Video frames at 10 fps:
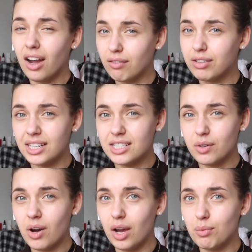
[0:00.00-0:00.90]
I really
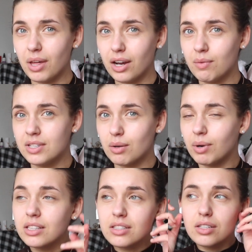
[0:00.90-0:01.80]
do hope that commenter
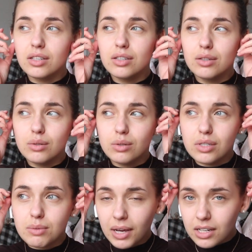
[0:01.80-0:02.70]
went to
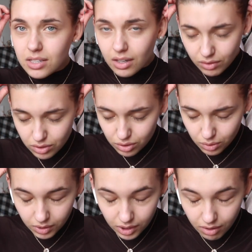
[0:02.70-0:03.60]
Specsavers shortly